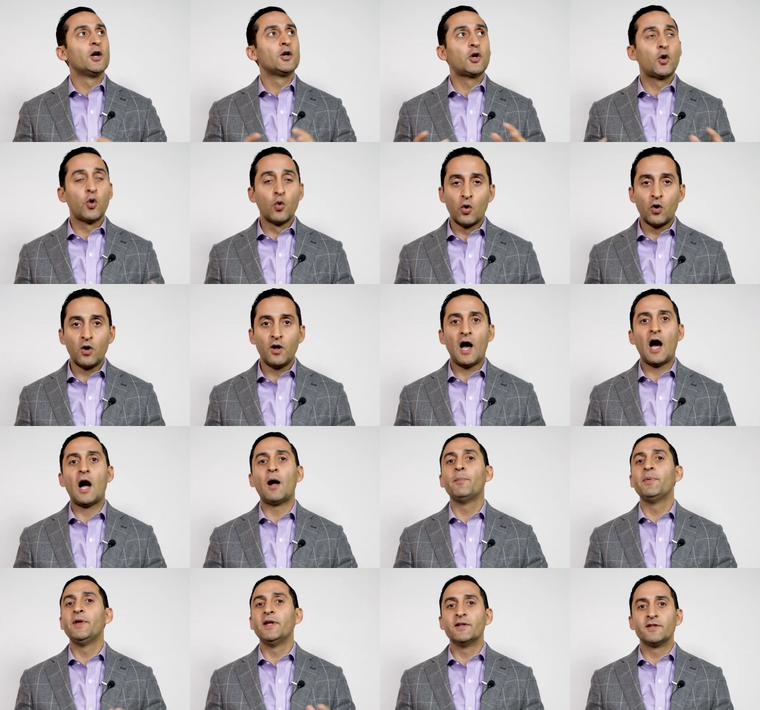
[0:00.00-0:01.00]
Cool.
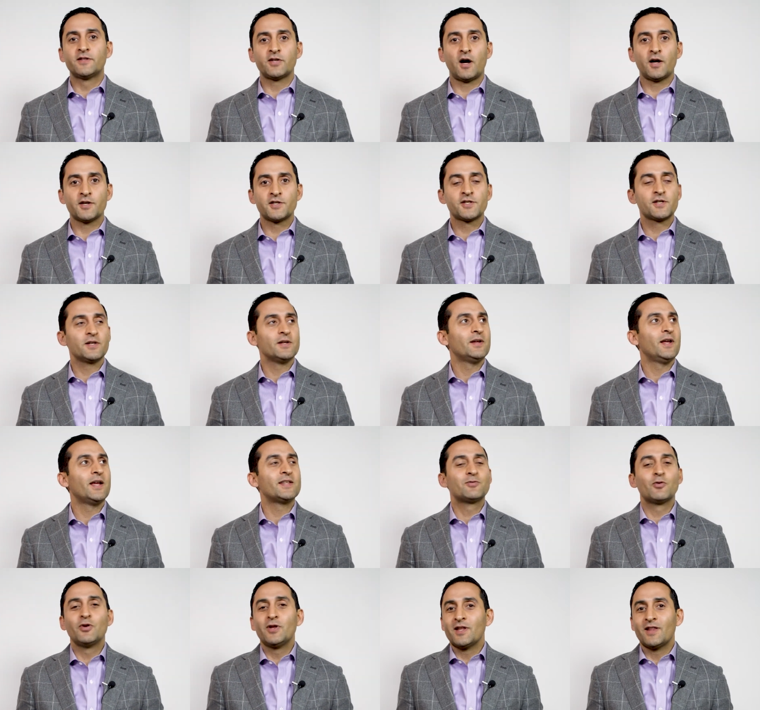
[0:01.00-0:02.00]
I'll be in touch.
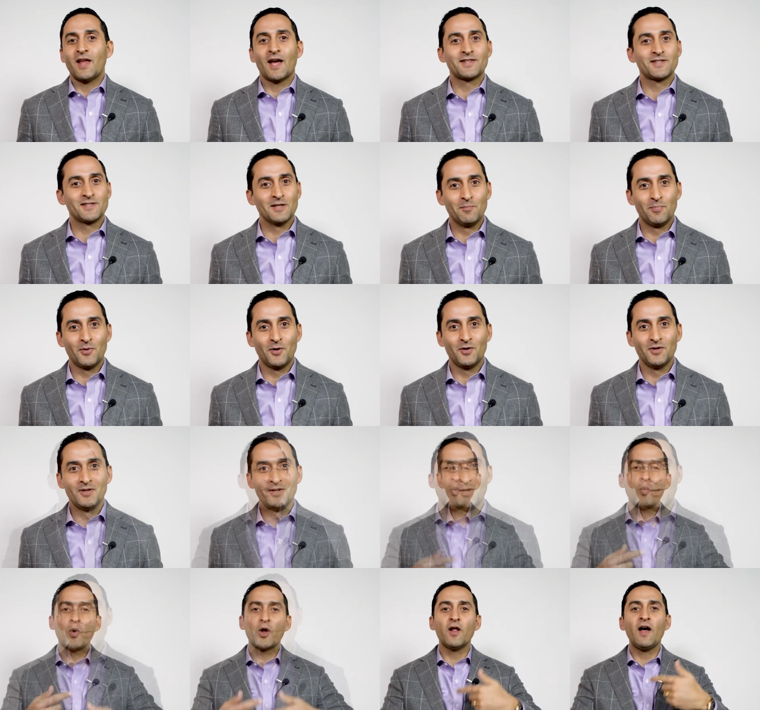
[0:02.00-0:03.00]
It's really that simple.
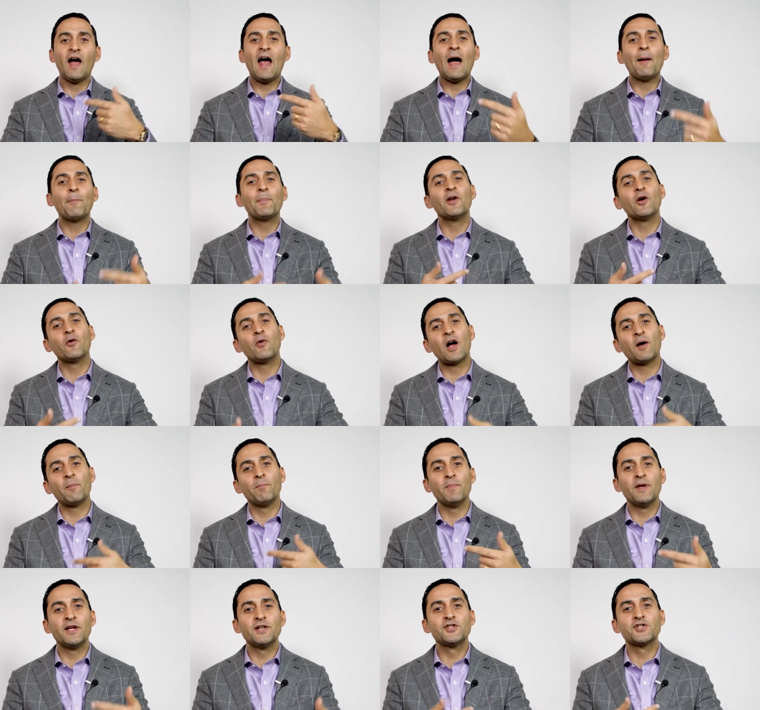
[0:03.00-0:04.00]
What will happen
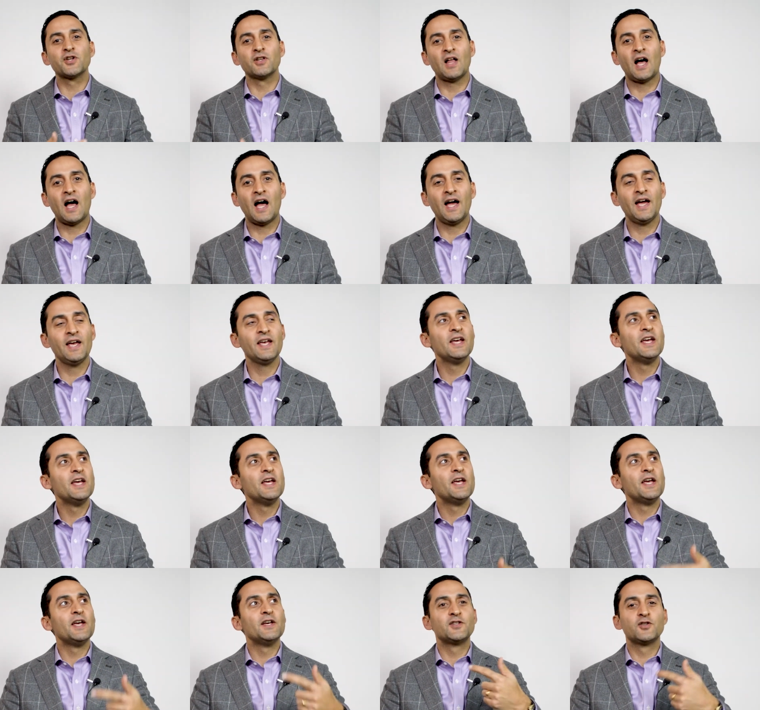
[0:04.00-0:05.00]
around mid-July
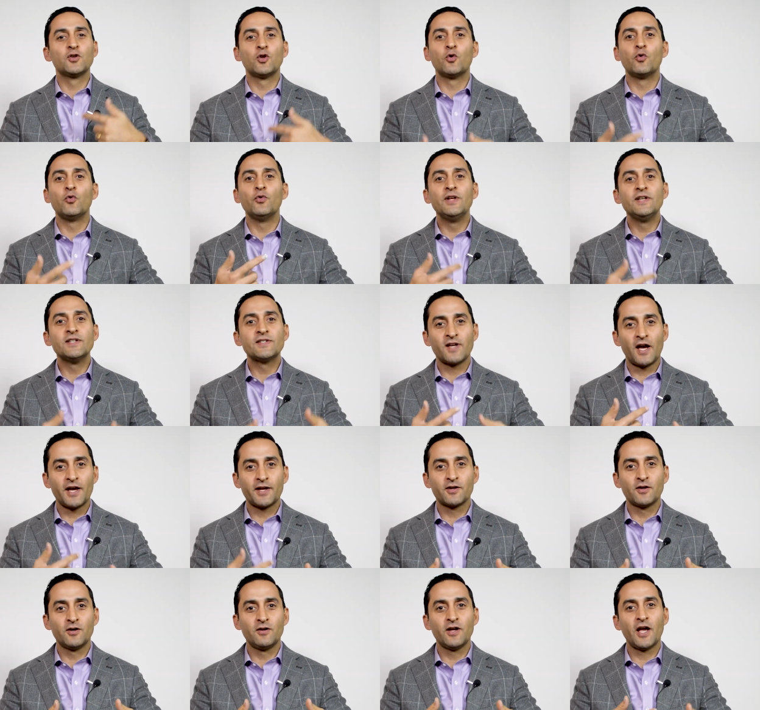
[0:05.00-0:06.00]
is you'll
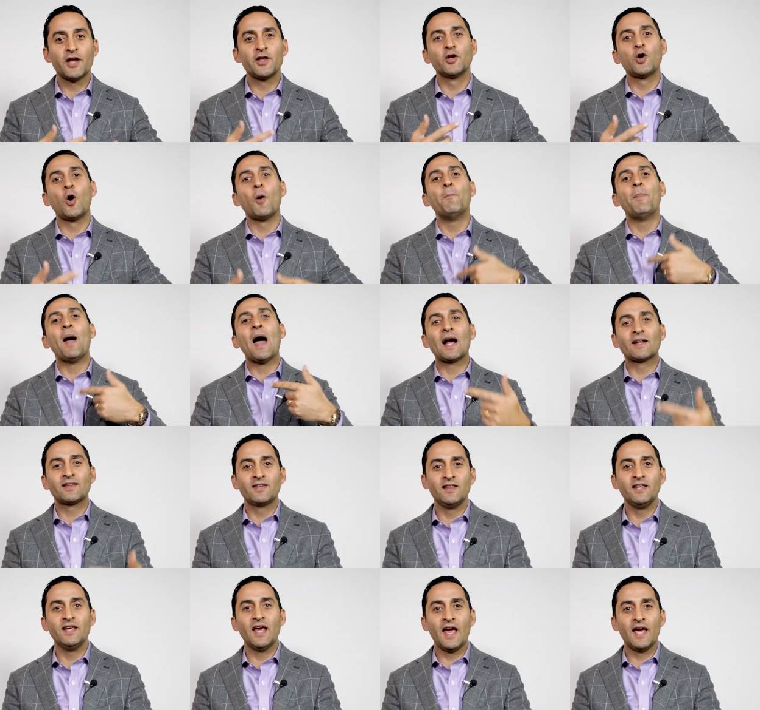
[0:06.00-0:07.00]
recycle and you'll go back
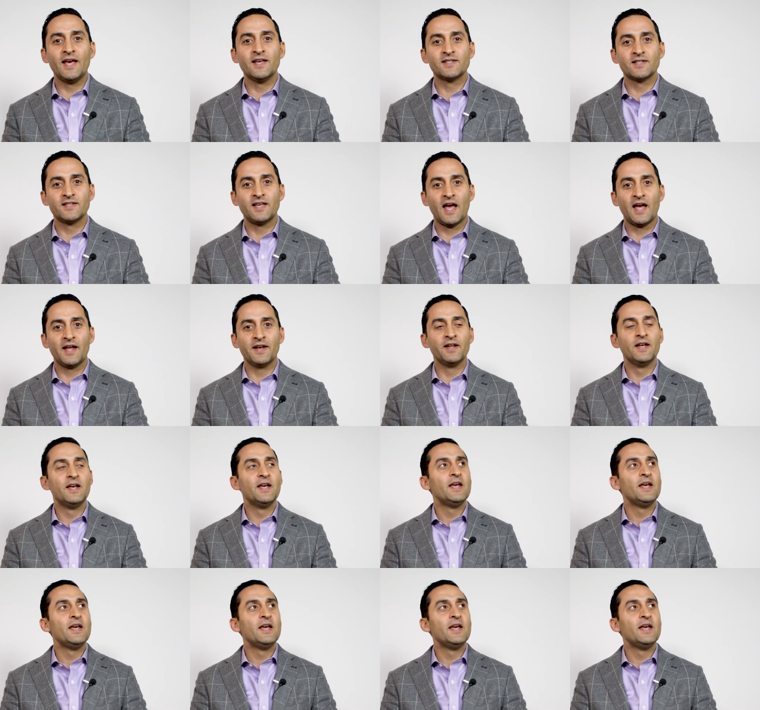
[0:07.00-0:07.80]
to the A's again.